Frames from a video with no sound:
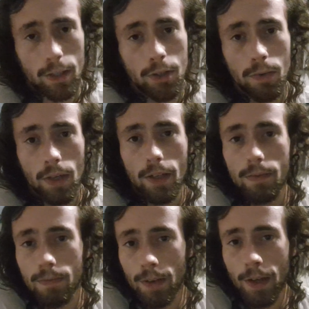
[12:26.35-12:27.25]
doing it.
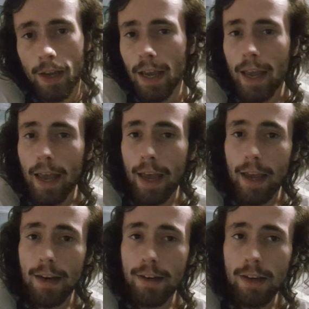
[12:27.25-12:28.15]

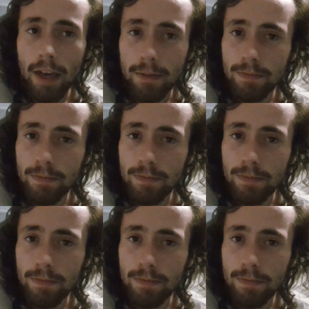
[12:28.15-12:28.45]
And yeah,